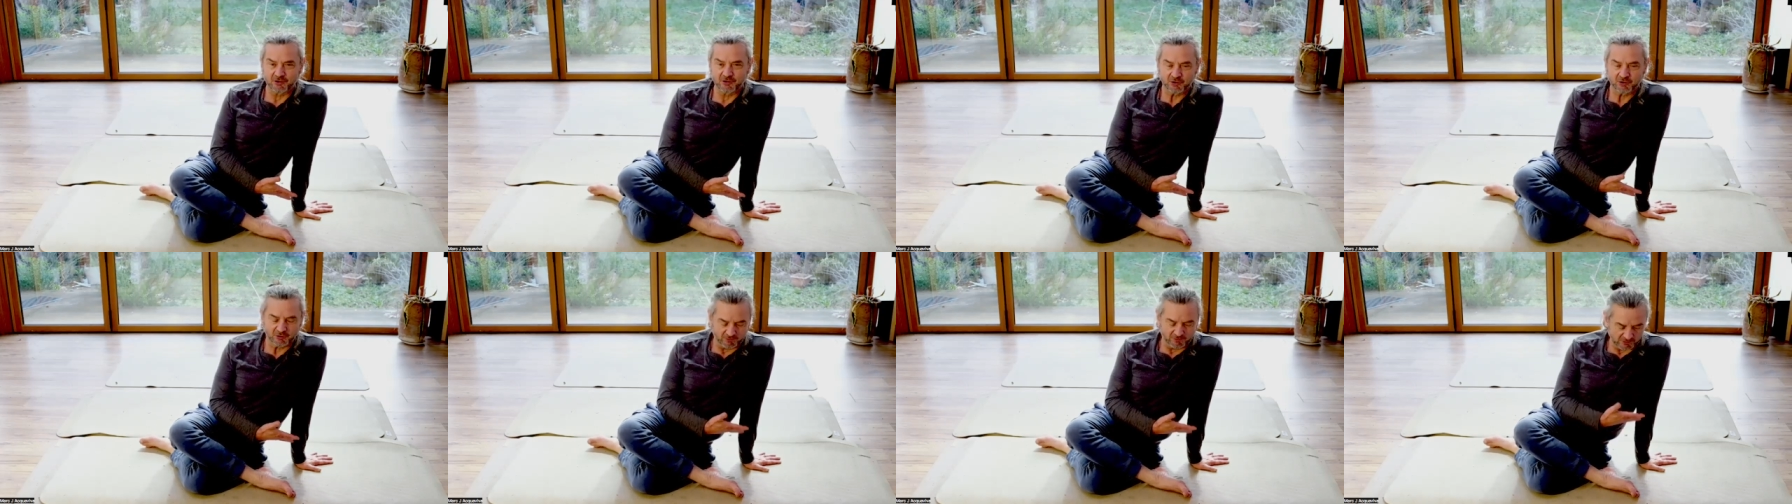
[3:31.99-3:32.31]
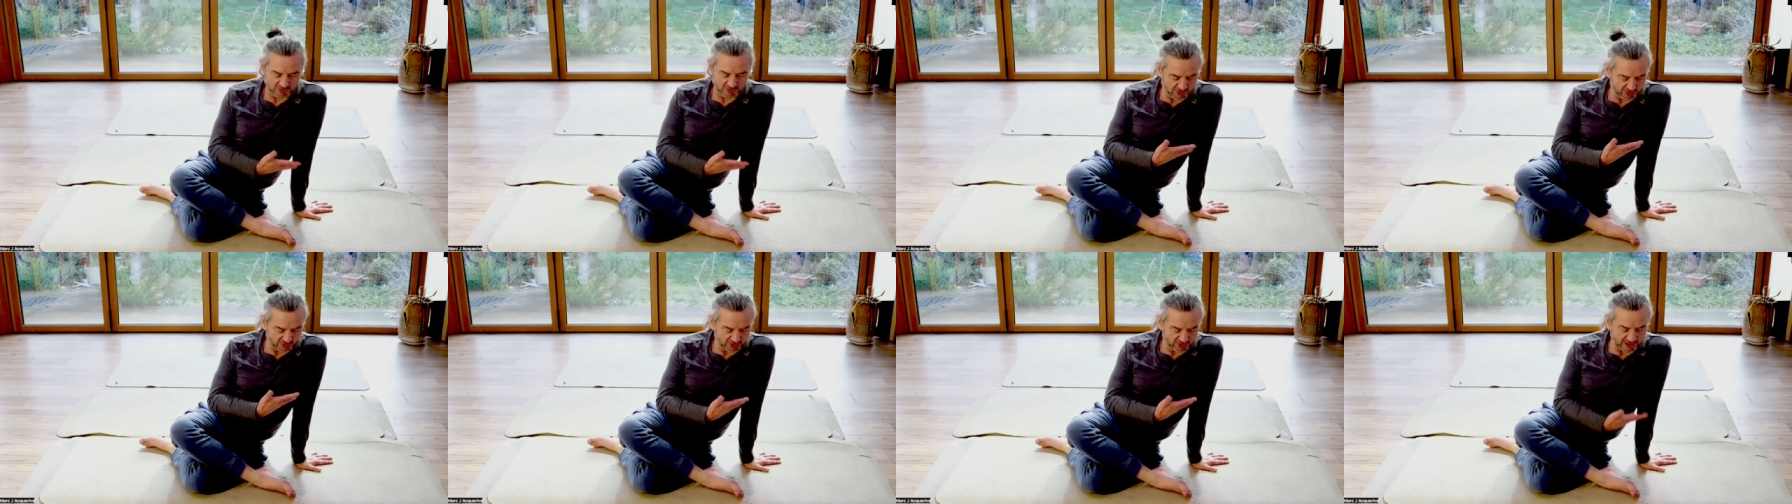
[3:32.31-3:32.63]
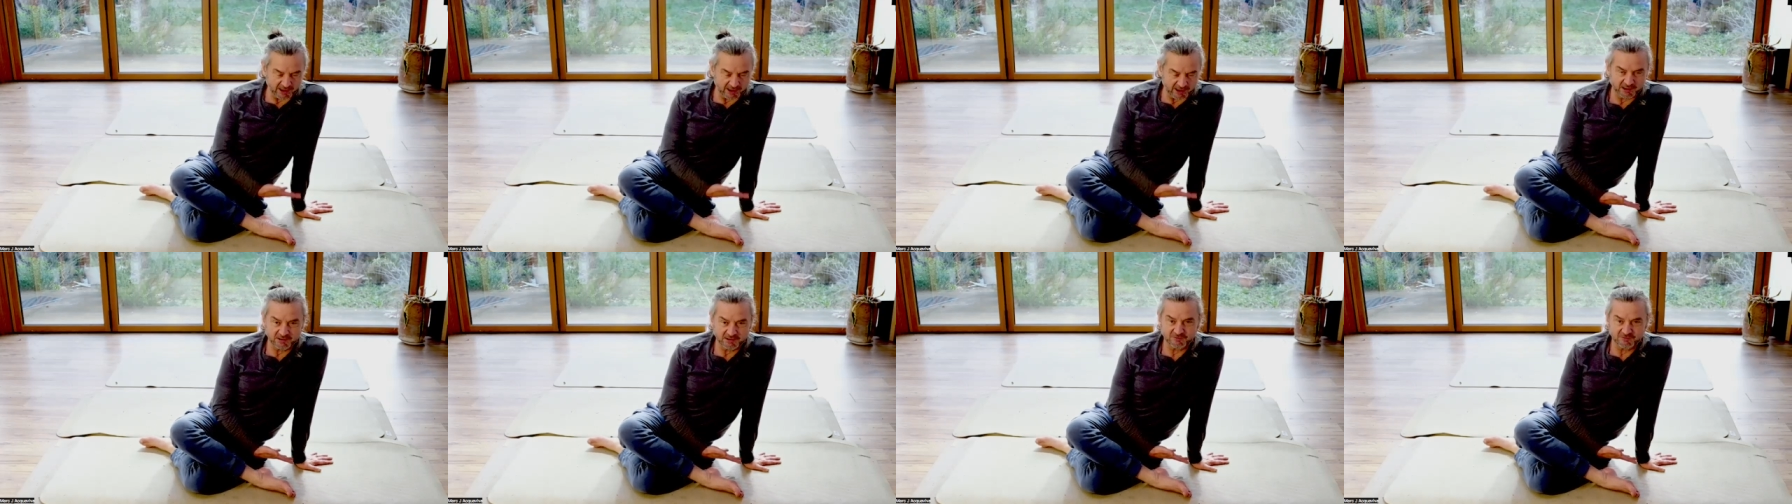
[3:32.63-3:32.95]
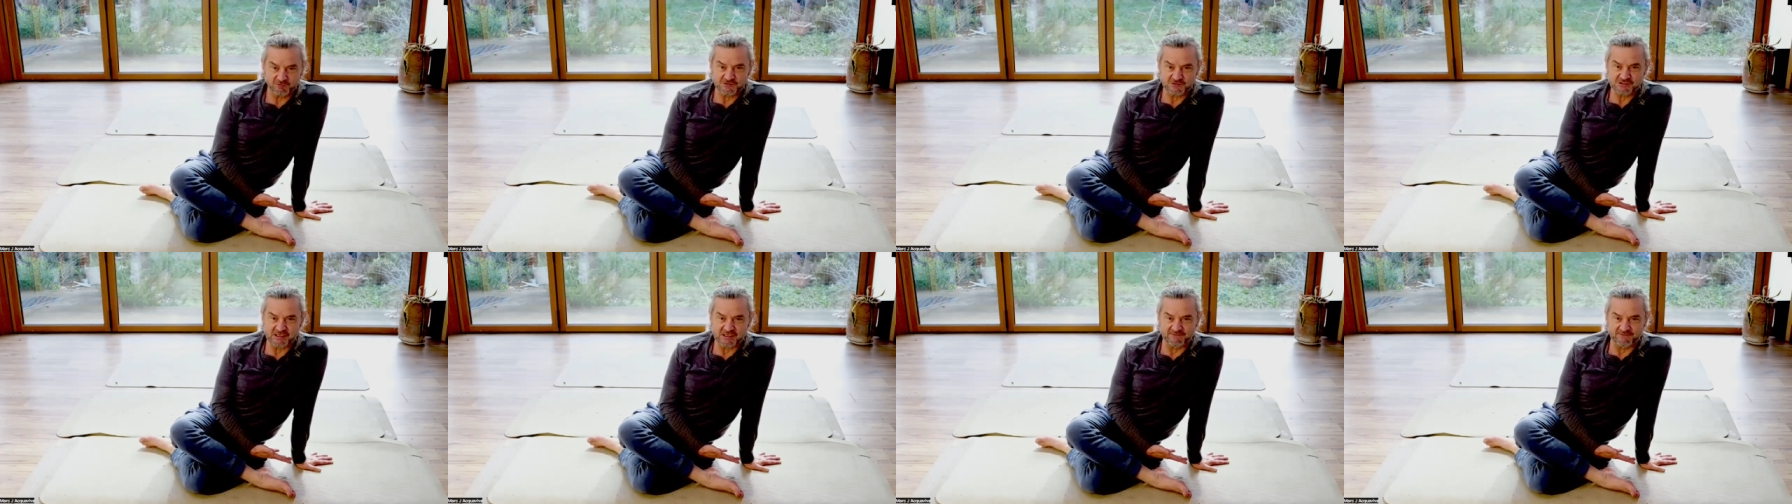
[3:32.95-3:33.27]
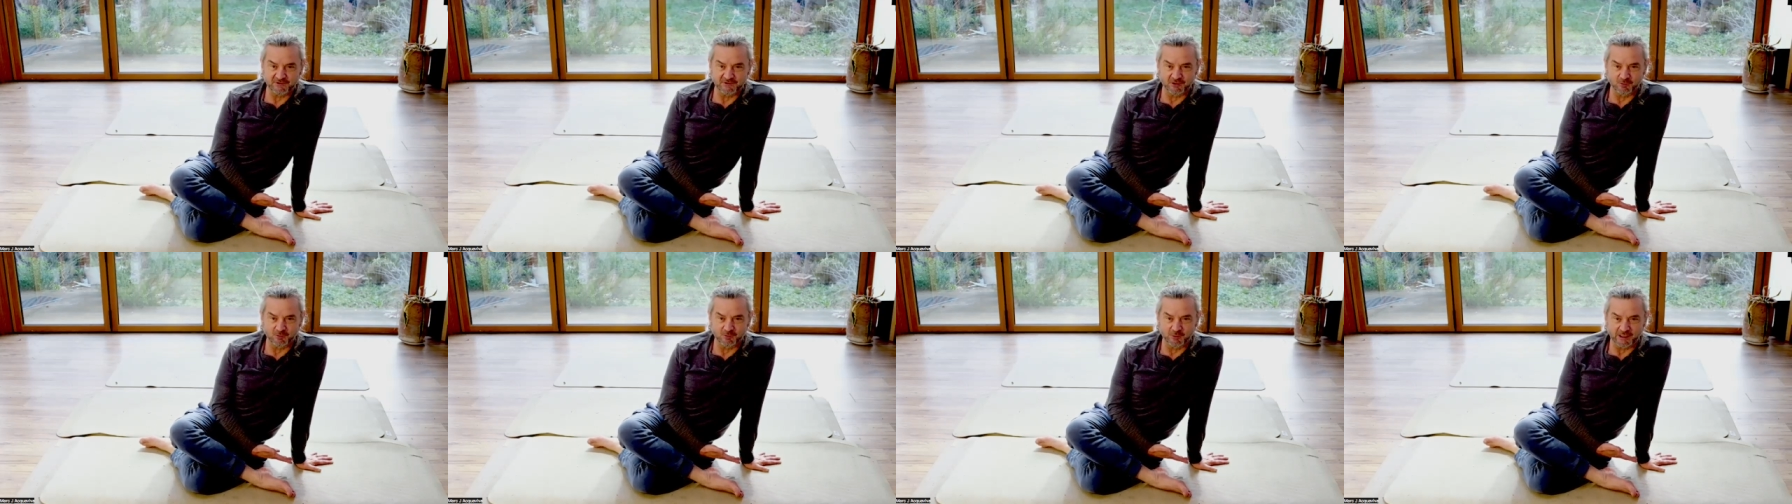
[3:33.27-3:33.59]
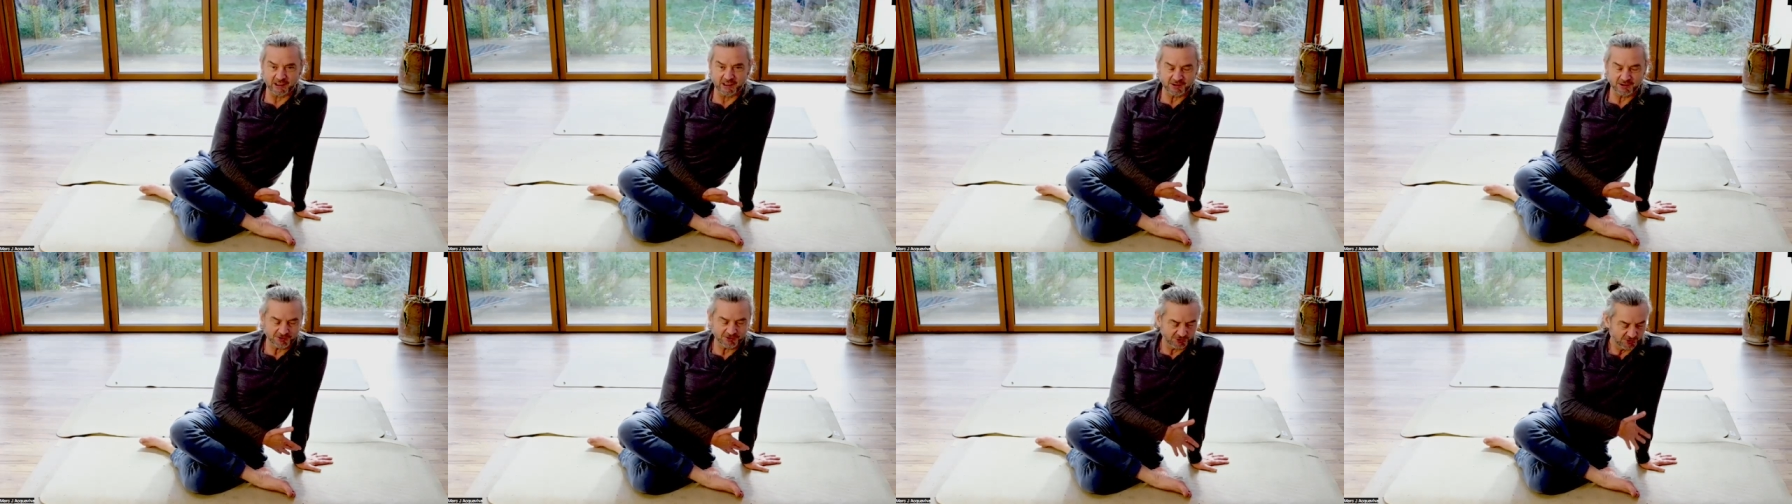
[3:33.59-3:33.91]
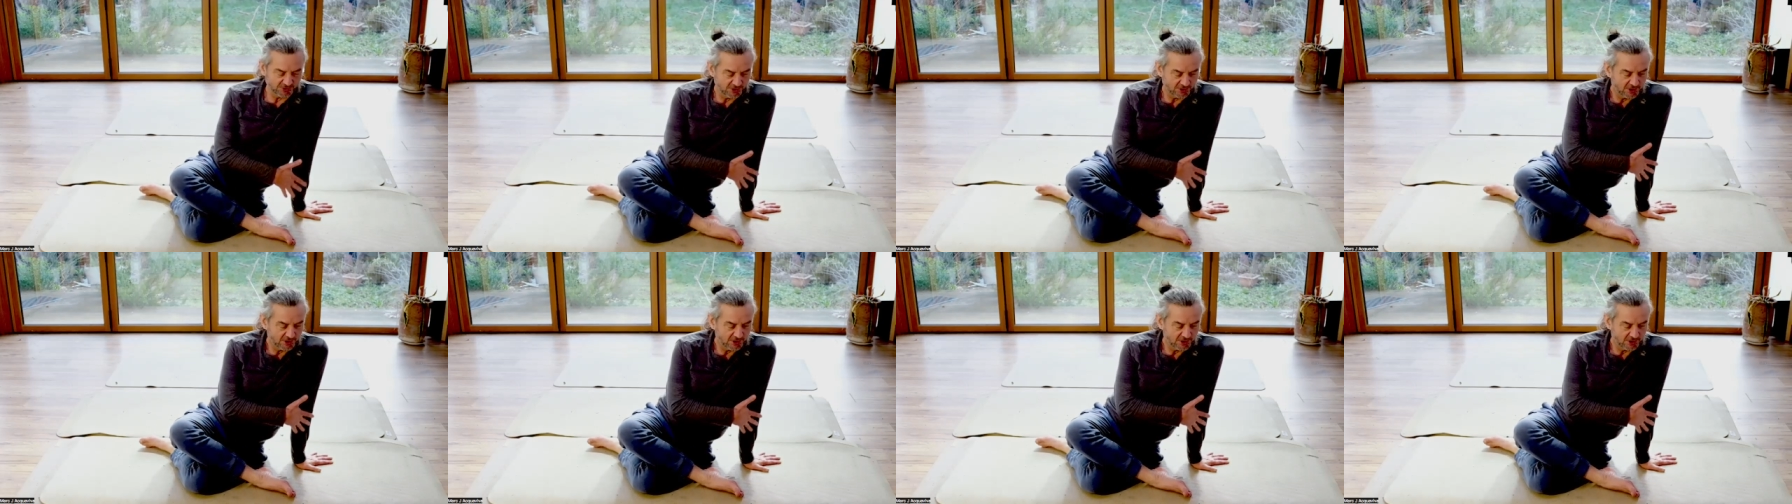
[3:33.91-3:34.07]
You got you got your hand receiving your weight,